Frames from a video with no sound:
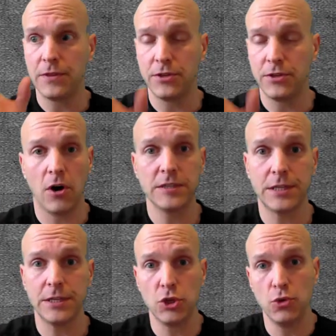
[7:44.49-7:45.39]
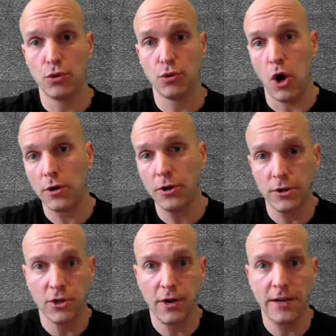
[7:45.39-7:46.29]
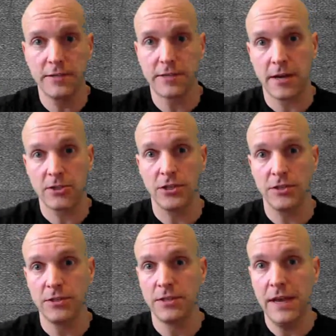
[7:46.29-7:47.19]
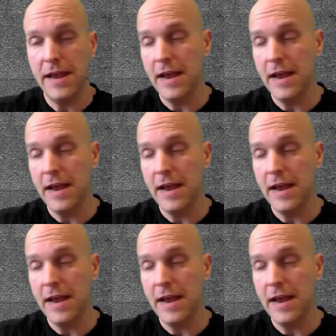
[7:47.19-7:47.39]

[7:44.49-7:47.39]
The dogs that do longer training sessions